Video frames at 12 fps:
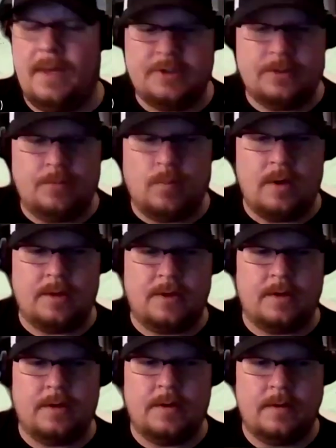you
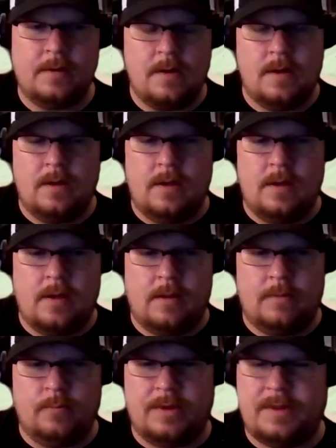wonder
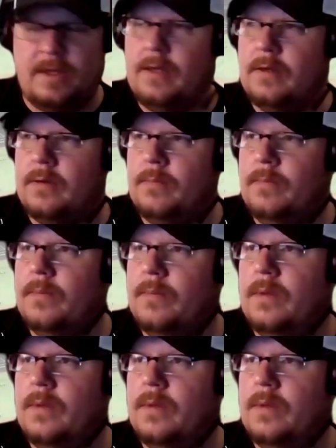with him,